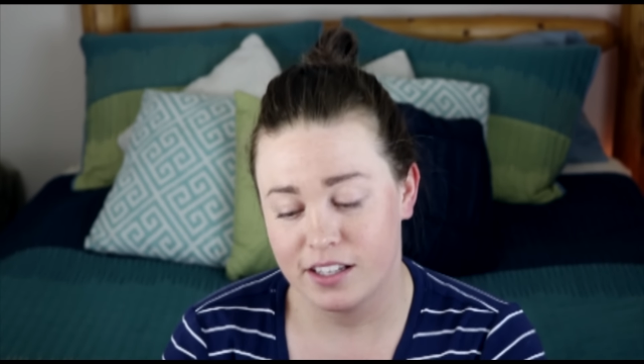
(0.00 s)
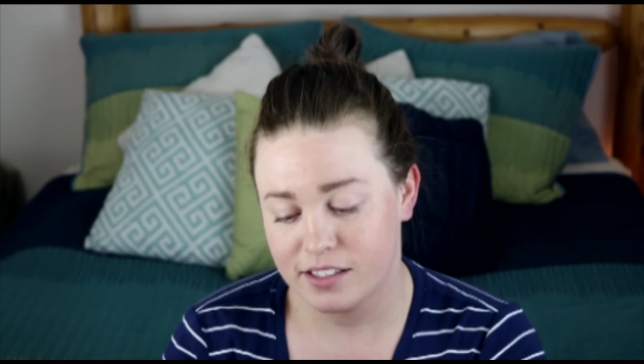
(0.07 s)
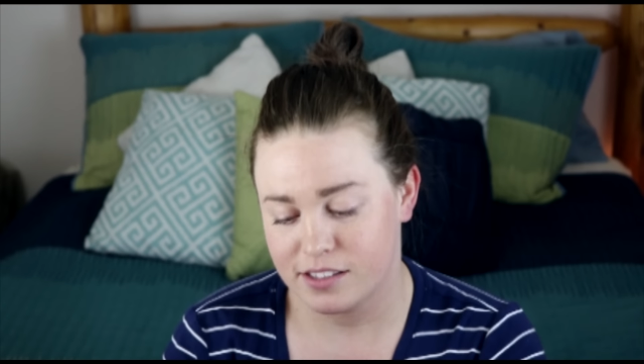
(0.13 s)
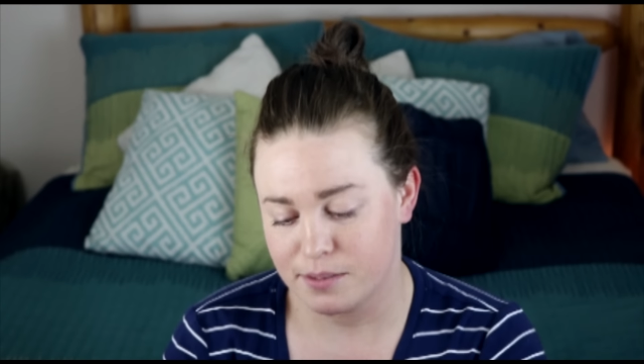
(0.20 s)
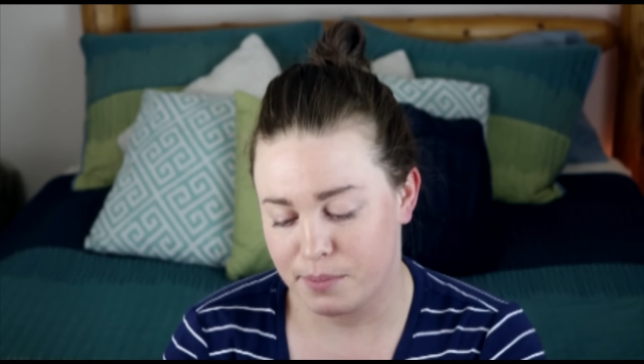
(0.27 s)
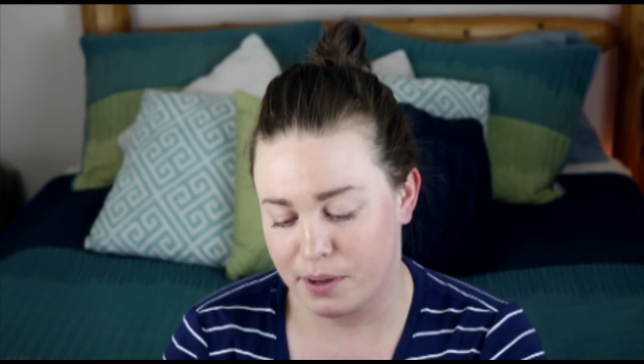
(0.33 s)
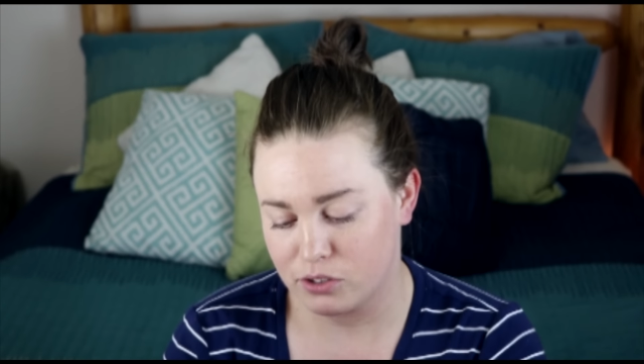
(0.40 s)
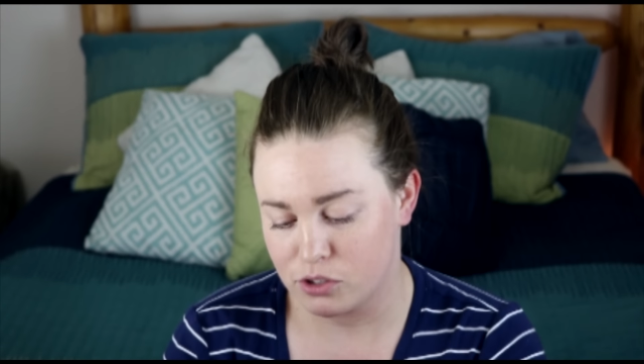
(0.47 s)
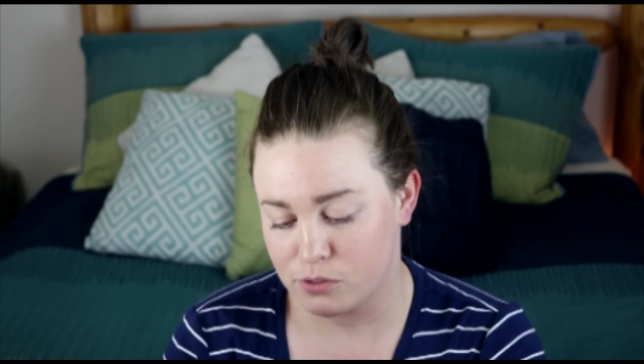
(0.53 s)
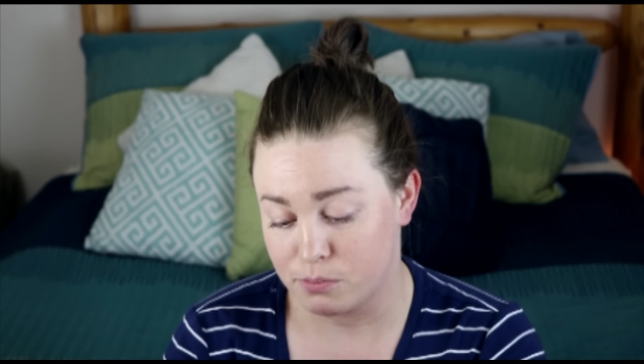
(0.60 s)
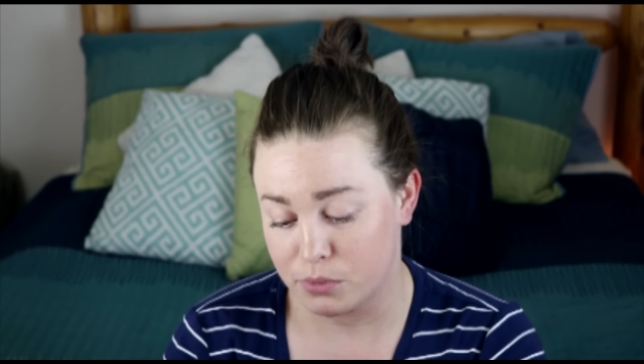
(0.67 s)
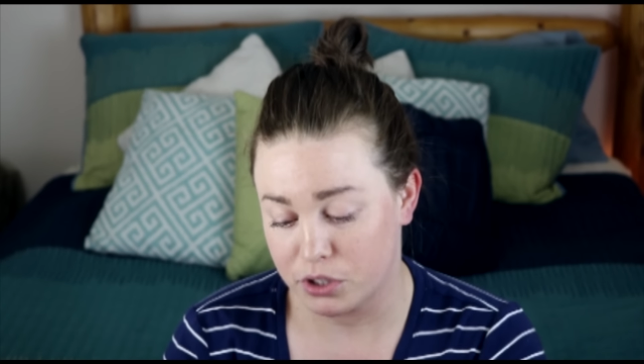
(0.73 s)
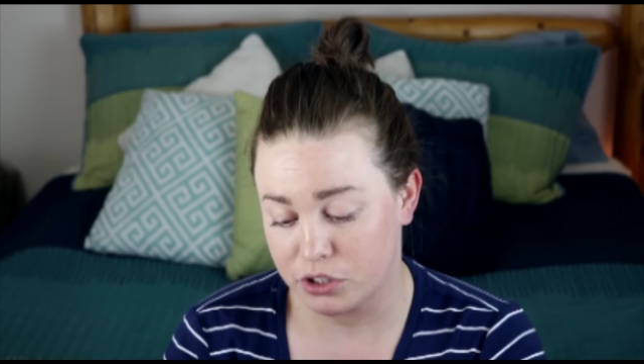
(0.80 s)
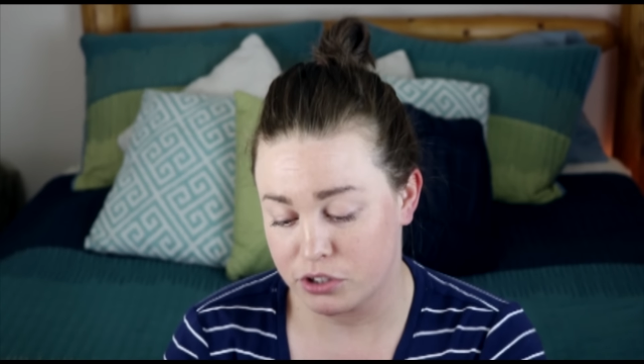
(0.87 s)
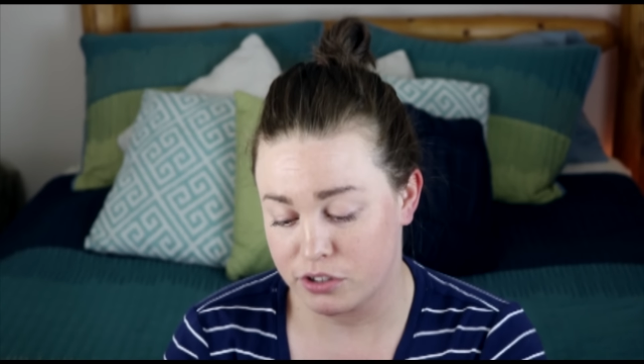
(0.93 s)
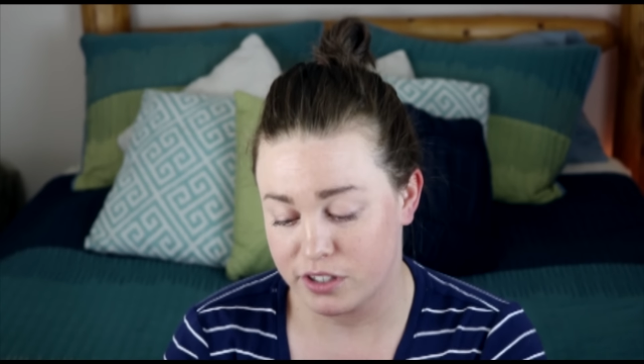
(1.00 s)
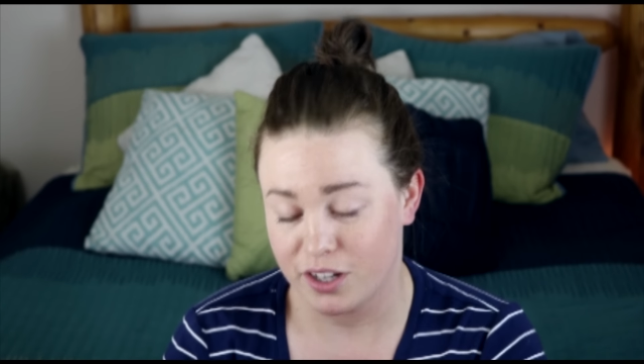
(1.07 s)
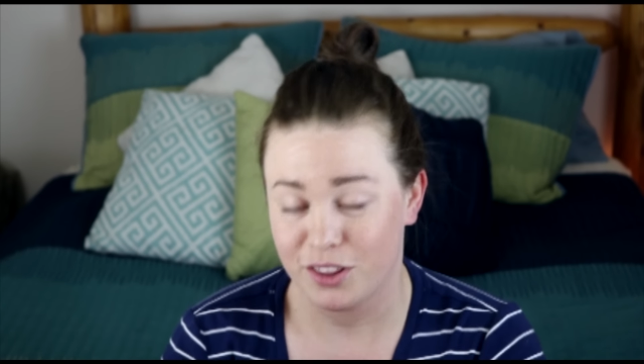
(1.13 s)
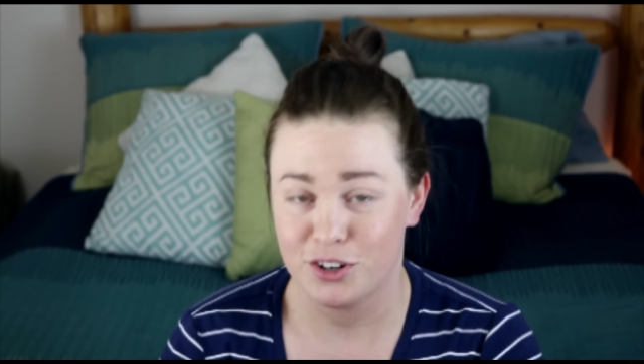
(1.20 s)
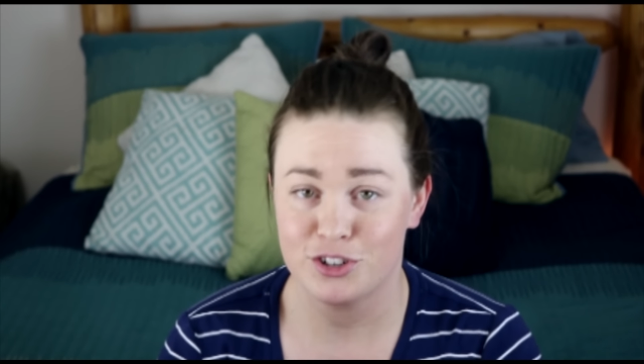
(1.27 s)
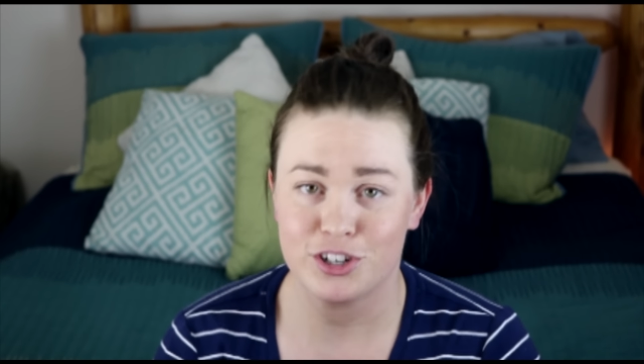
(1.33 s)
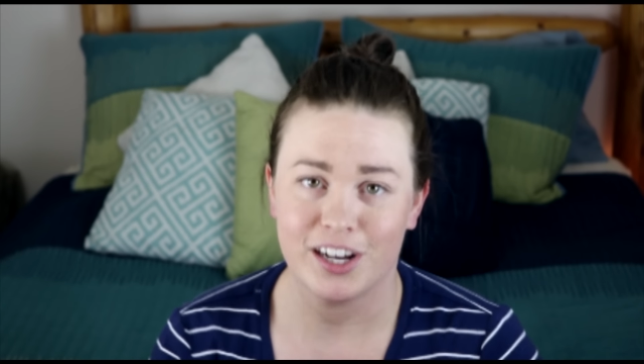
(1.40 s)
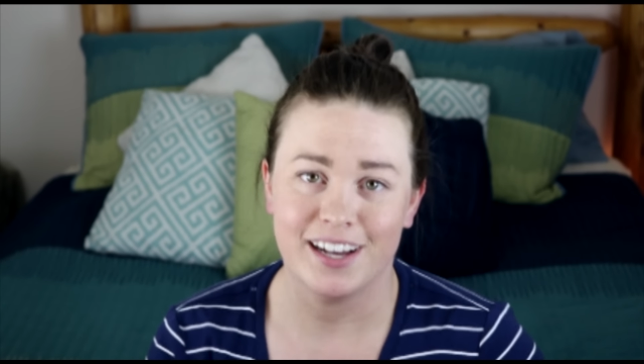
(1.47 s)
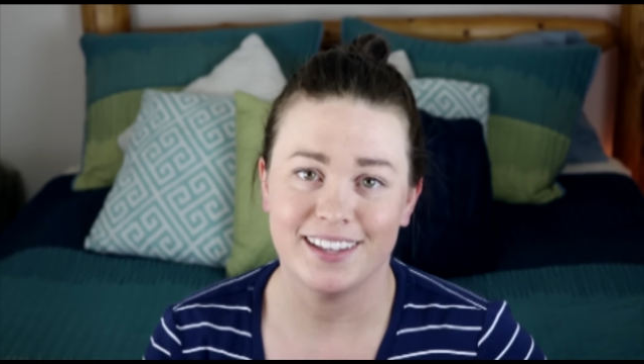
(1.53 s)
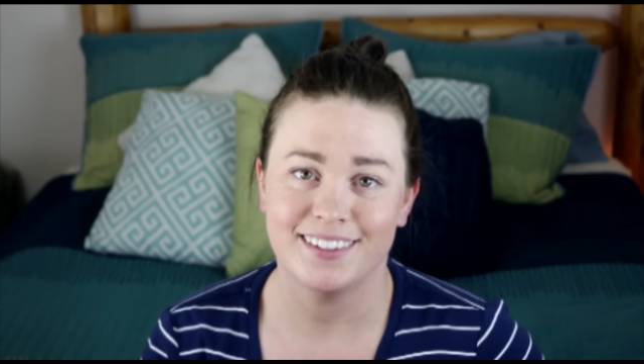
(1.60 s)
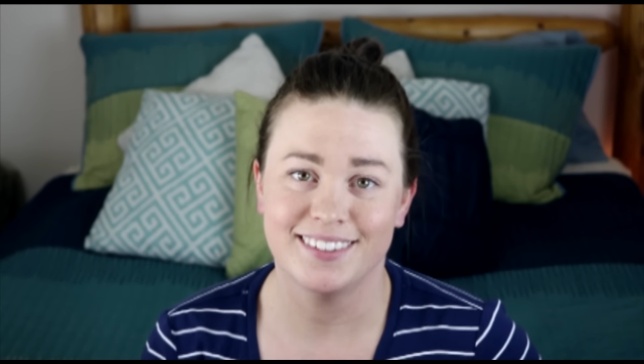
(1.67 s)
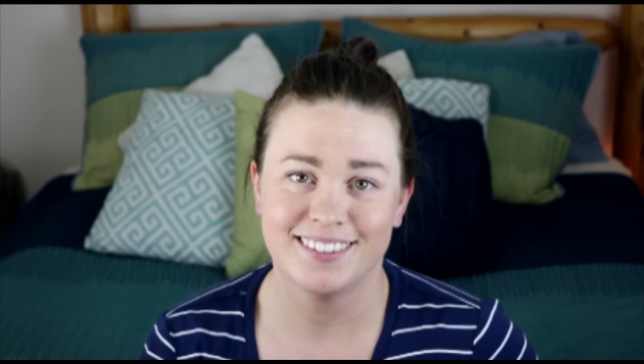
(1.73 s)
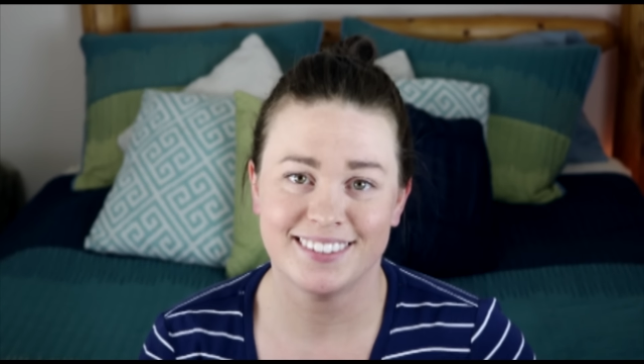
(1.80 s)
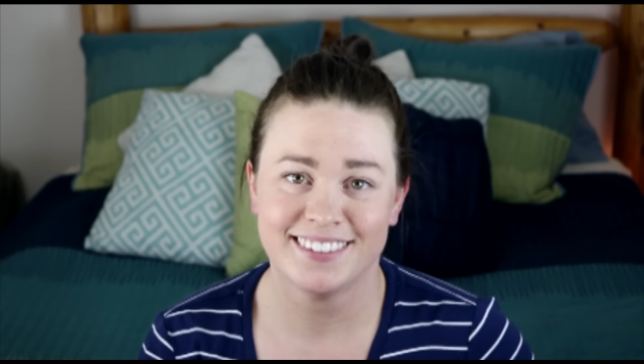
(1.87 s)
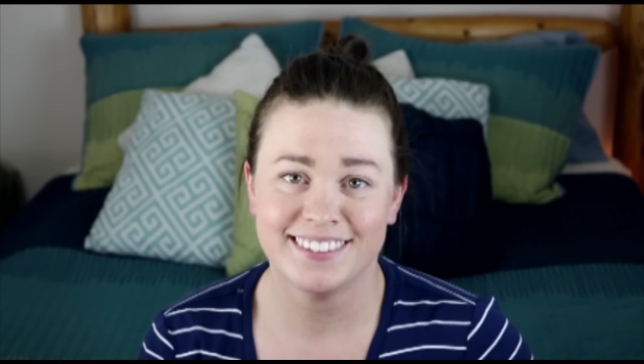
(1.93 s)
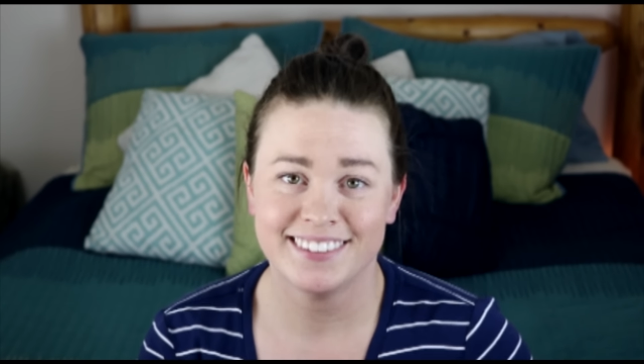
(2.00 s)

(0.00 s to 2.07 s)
it's about to murder another child.